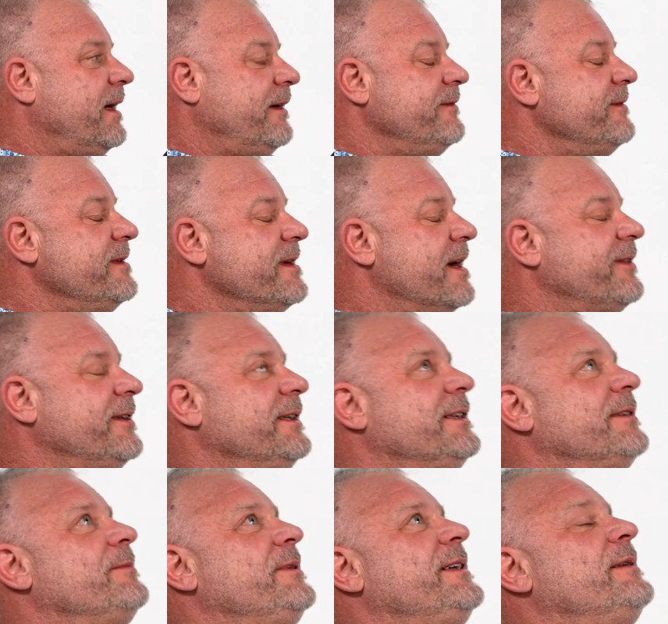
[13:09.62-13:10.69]
have nothing to
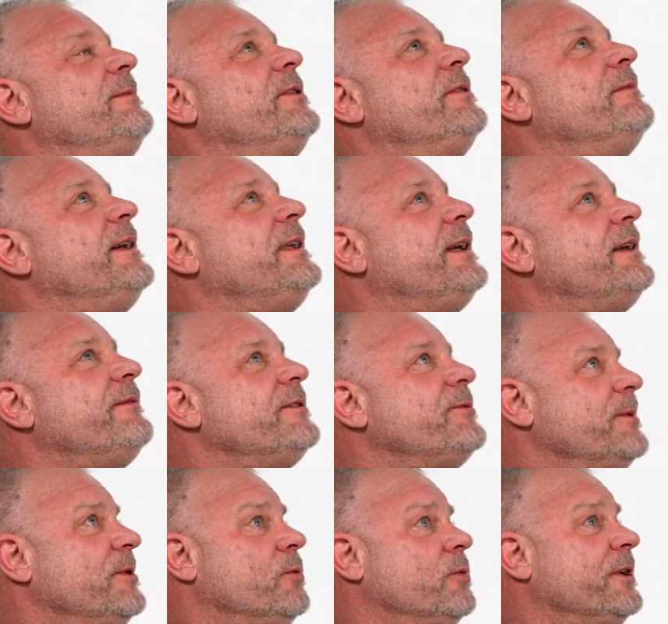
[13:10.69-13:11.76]
complain about in my life. It's
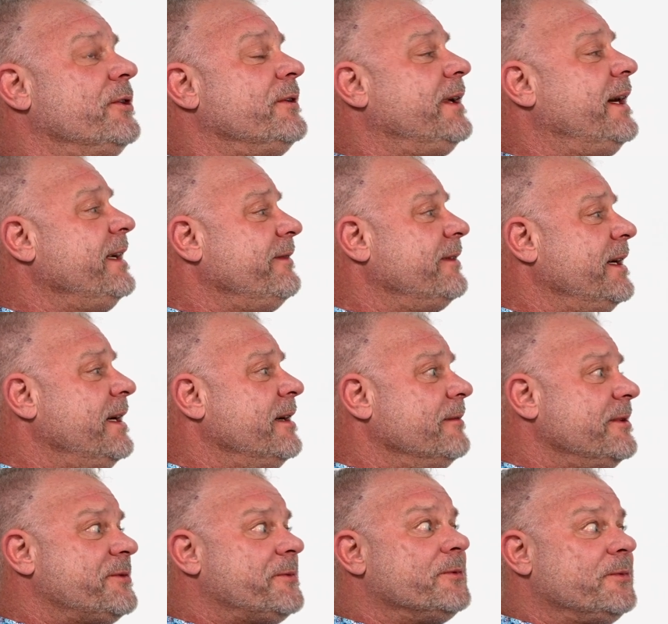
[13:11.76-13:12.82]
been a weird life.
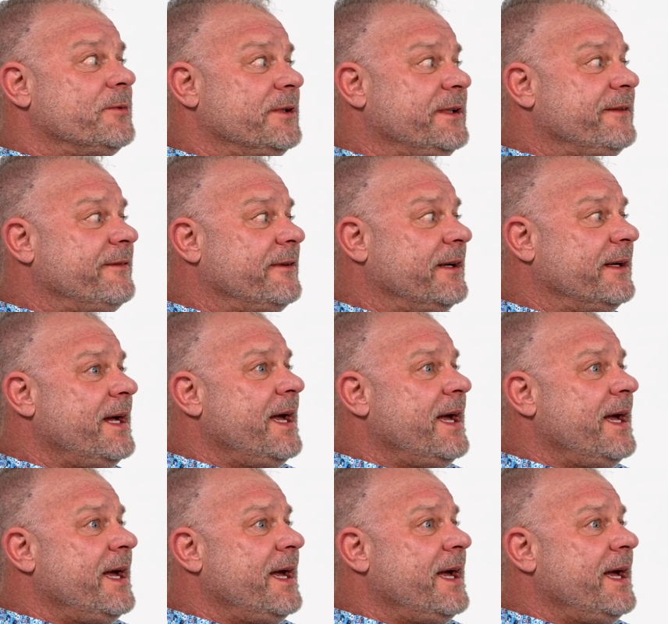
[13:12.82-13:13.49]
It's been really fun.